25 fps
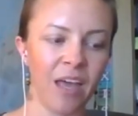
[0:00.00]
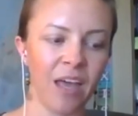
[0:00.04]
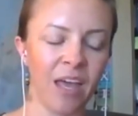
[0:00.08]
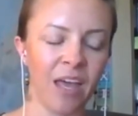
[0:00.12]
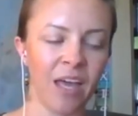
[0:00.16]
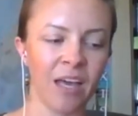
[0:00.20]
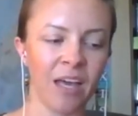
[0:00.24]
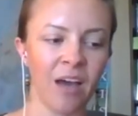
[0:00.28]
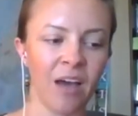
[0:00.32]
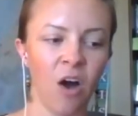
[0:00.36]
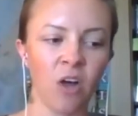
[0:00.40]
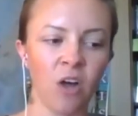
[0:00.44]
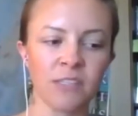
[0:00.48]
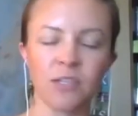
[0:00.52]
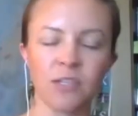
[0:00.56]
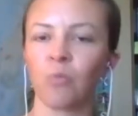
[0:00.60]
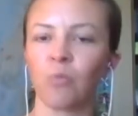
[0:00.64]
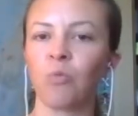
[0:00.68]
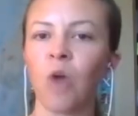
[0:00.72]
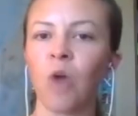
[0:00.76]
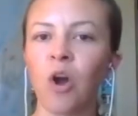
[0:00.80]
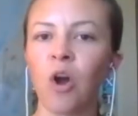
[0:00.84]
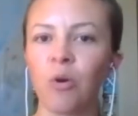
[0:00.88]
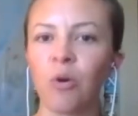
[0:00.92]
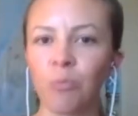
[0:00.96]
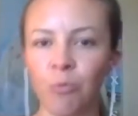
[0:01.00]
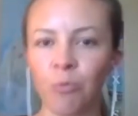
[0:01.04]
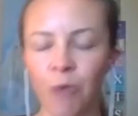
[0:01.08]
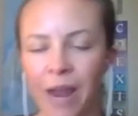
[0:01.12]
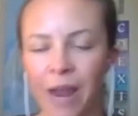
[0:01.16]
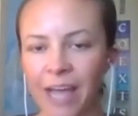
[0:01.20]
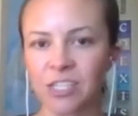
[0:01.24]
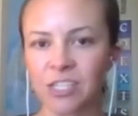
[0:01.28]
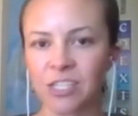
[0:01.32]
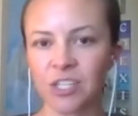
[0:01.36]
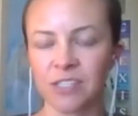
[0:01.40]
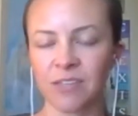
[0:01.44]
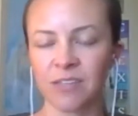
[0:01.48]
it also, Roam
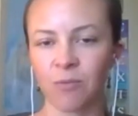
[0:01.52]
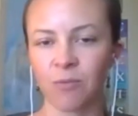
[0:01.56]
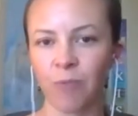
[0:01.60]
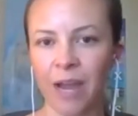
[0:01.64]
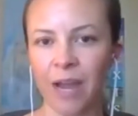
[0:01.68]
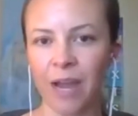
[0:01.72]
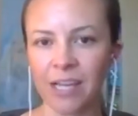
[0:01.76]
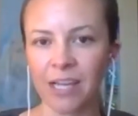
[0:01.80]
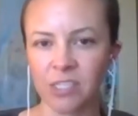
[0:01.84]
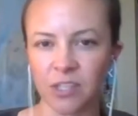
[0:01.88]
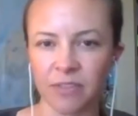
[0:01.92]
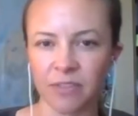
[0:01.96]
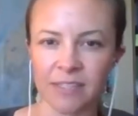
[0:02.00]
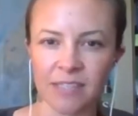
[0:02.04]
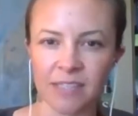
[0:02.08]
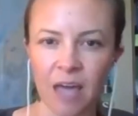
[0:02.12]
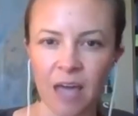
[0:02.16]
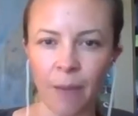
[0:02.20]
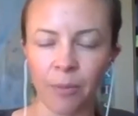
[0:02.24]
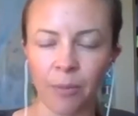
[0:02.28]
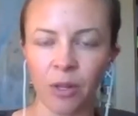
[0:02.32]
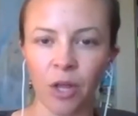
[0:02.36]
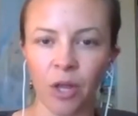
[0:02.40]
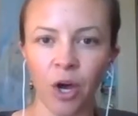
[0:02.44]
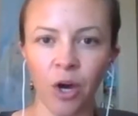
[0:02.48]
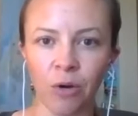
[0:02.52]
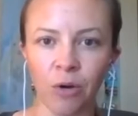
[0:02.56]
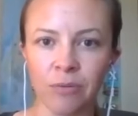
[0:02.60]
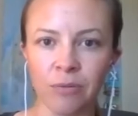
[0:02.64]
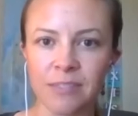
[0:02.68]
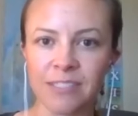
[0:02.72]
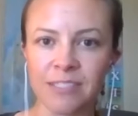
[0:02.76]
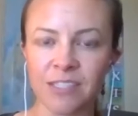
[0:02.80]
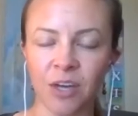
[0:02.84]
Ranch is a ranch that this couple owns.